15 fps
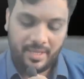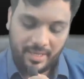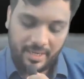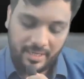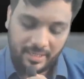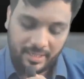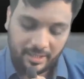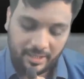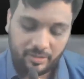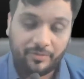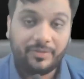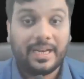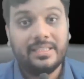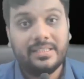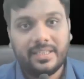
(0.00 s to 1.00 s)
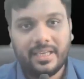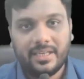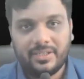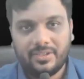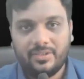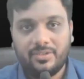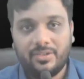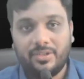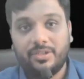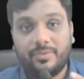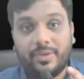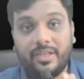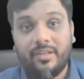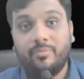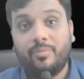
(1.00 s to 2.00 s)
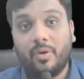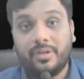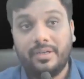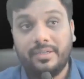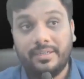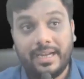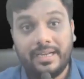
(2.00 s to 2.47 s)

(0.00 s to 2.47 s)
In case of transactions, it is very important that